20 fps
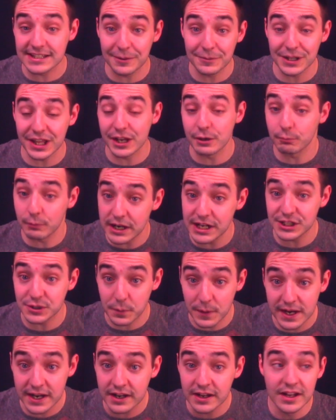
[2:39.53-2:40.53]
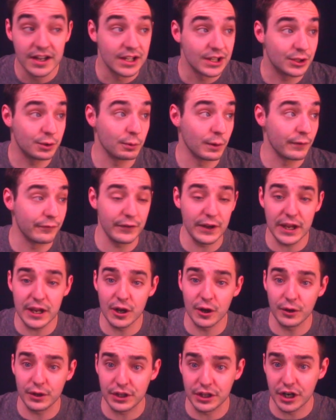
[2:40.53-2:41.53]
They were like, retweet to
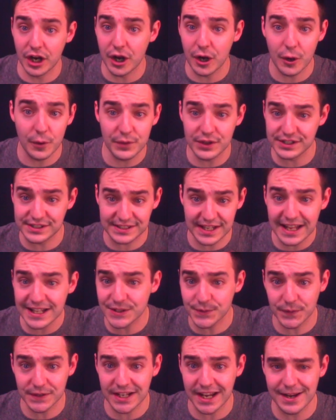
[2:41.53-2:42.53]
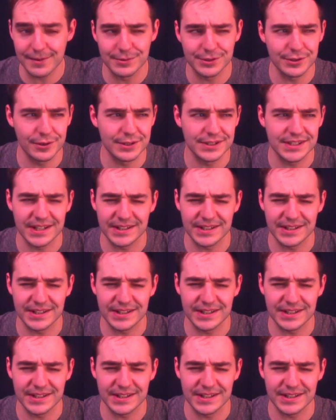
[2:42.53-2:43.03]
reveal, you know, the sets for dynamic duos.